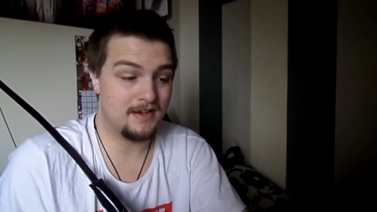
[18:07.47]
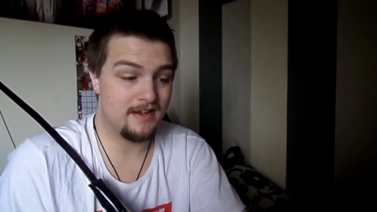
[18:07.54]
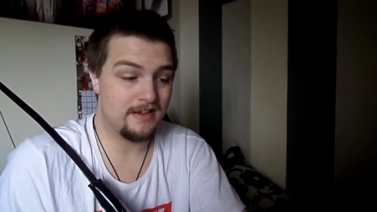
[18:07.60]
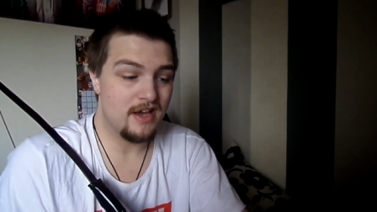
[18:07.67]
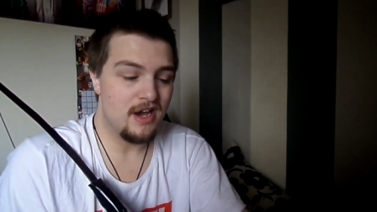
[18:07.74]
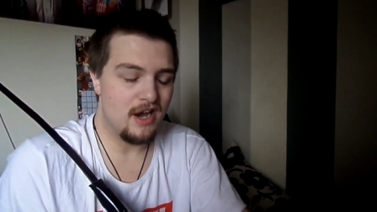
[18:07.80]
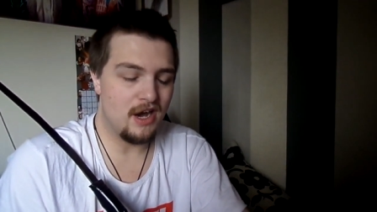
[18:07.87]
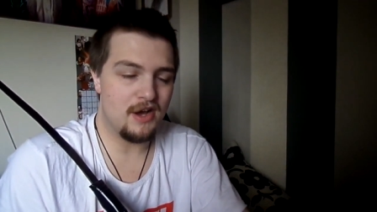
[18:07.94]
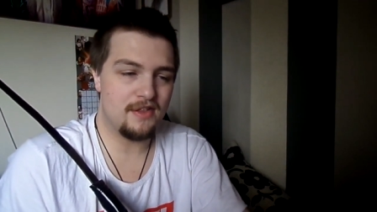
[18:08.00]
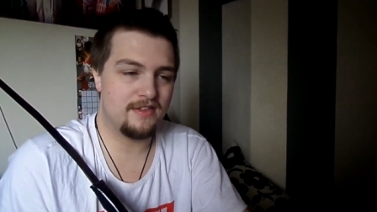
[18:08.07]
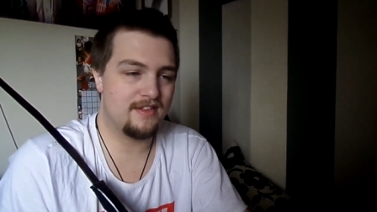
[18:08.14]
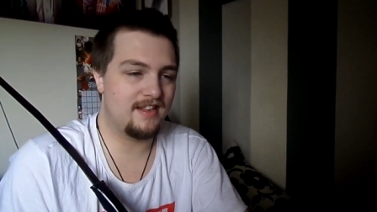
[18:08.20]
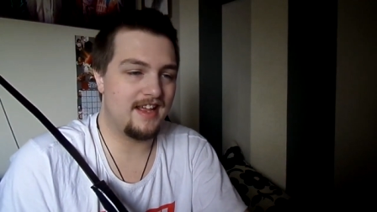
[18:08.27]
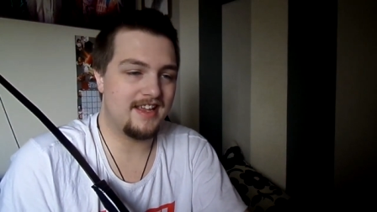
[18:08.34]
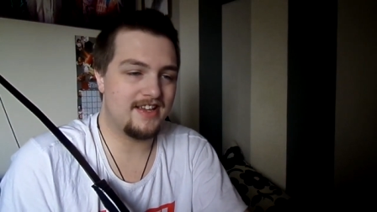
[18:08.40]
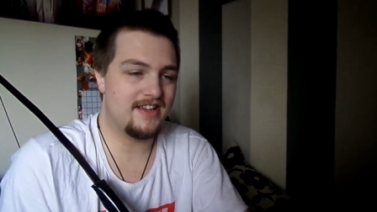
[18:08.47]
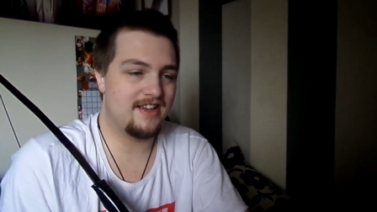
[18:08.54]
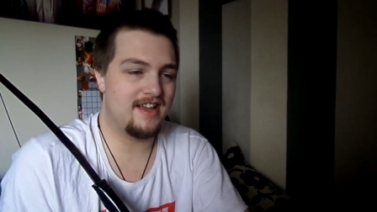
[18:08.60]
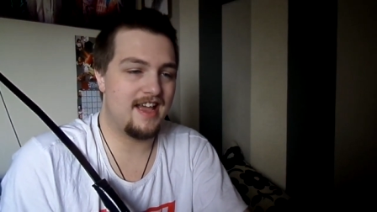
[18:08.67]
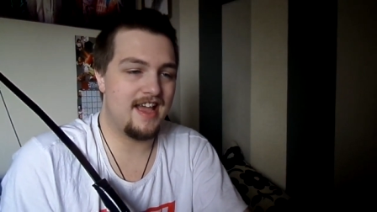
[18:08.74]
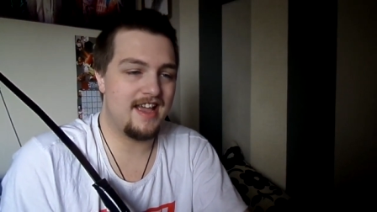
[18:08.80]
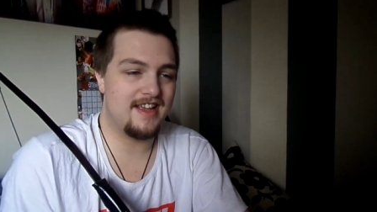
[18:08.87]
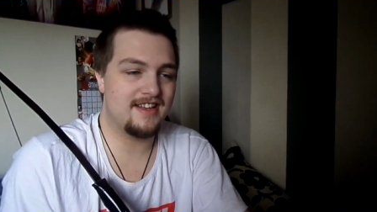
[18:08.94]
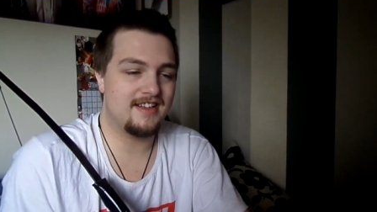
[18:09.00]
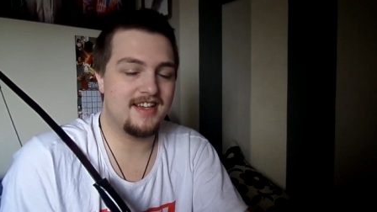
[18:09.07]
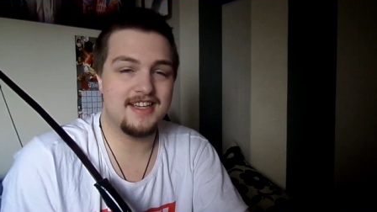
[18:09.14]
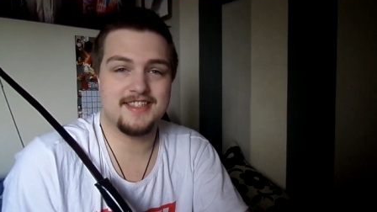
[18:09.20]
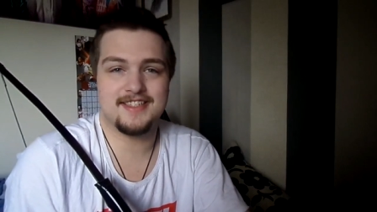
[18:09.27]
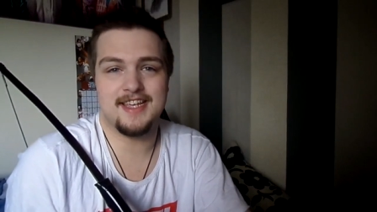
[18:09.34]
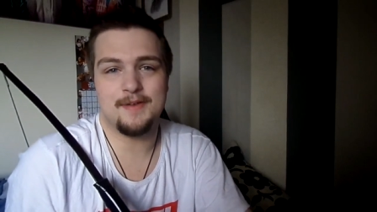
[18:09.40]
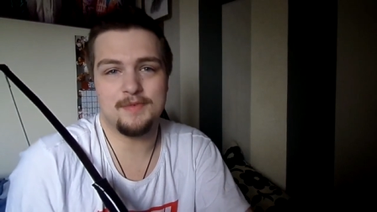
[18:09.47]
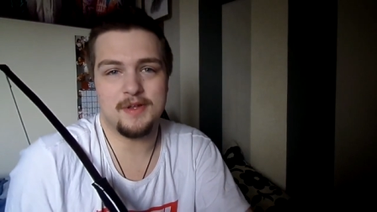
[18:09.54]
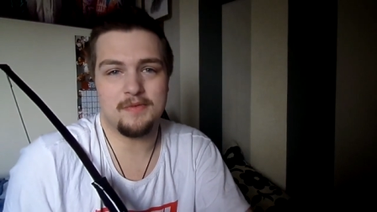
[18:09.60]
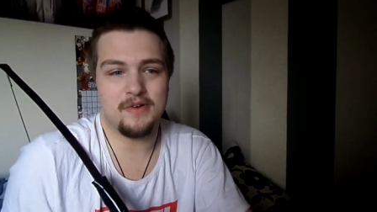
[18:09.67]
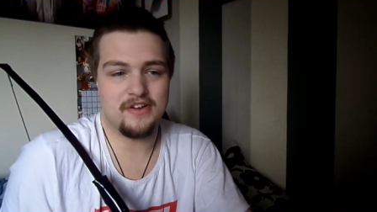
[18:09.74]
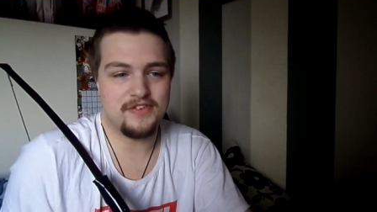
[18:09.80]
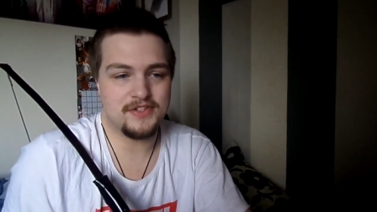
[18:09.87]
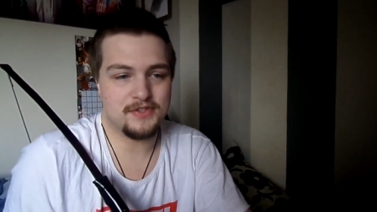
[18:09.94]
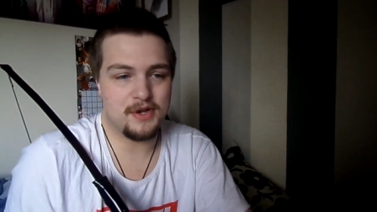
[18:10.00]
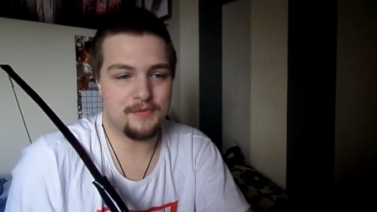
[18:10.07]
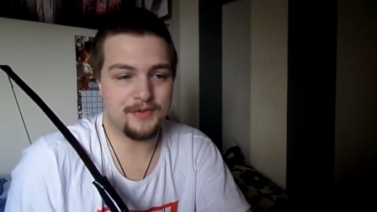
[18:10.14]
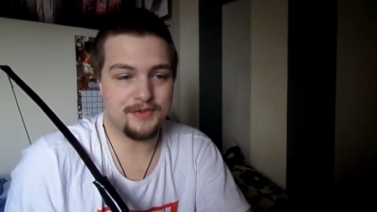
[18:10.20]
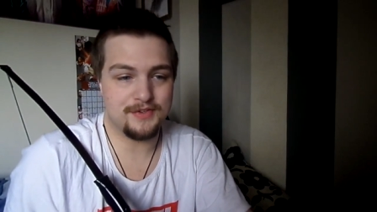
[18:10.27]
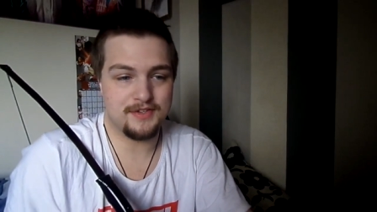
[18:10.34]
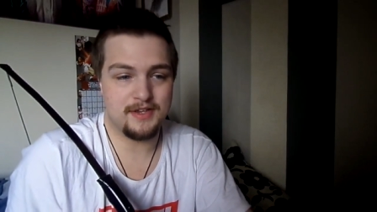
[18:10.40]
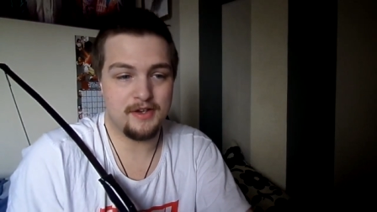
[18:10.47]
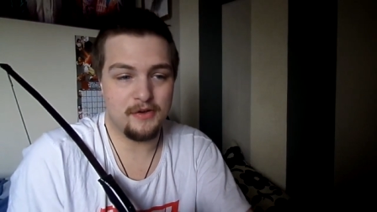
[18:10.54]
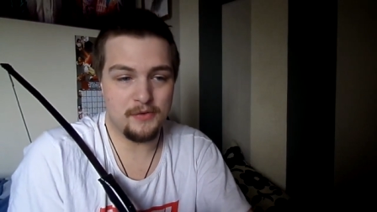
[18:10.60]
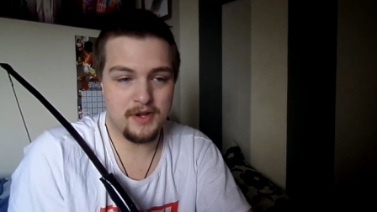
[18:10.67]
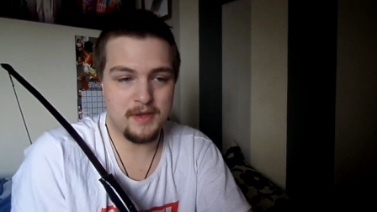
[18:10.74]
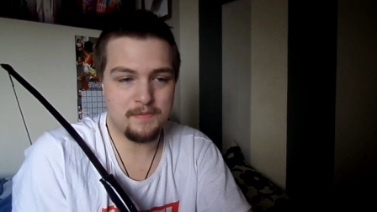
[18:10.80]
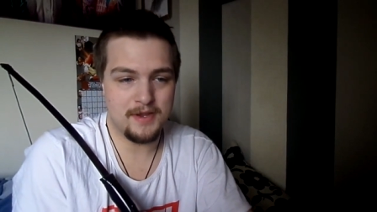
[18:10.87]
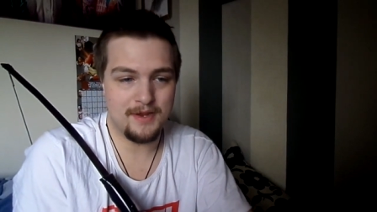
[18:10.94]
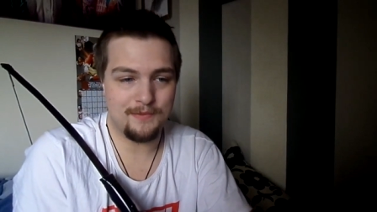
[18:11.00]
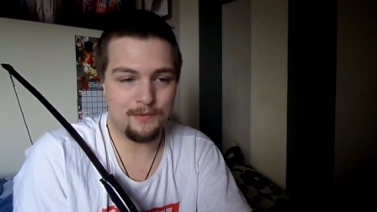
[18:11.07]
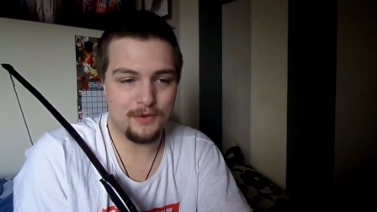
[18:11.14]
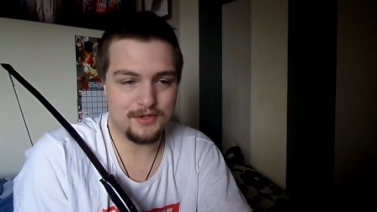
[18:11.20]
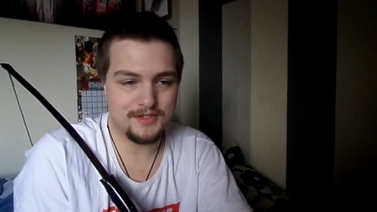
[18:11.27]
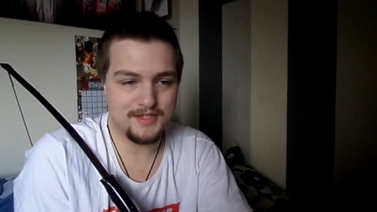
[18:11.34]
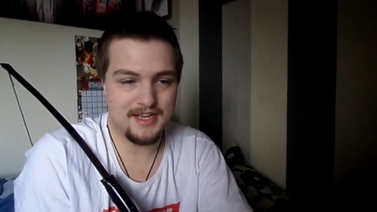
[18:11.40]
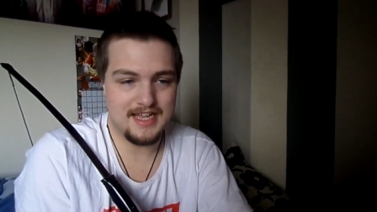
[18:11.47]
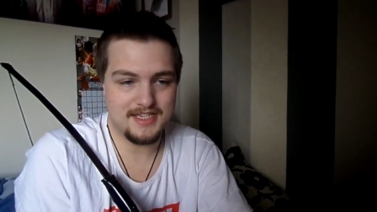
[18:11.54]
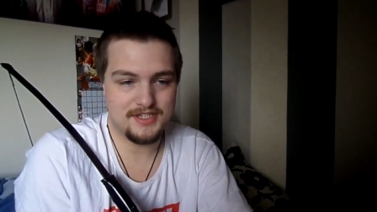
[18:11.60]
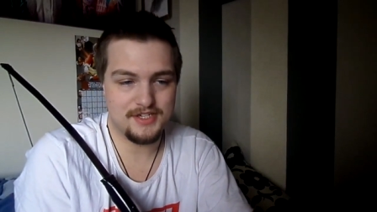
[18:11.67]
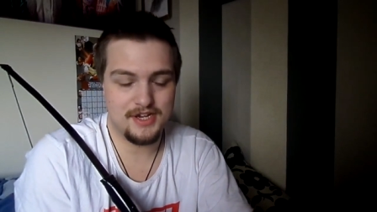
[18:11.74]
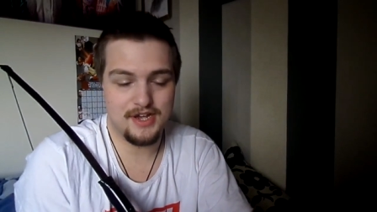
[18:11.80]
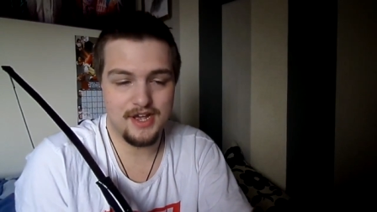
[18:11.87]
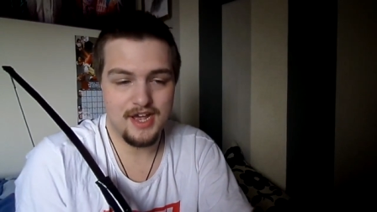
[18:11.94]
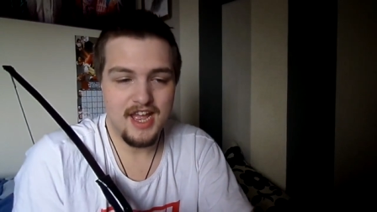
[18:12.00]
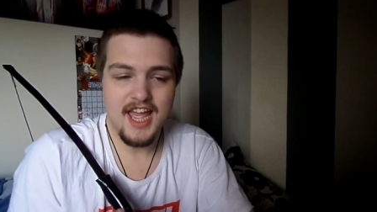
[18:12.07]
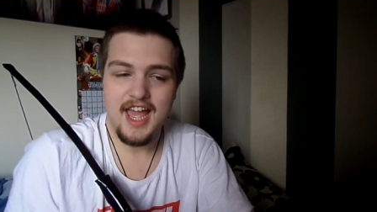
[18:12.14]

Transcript: Like, oh, like uh, it, it seemed it was coming, because he only appeared once last year,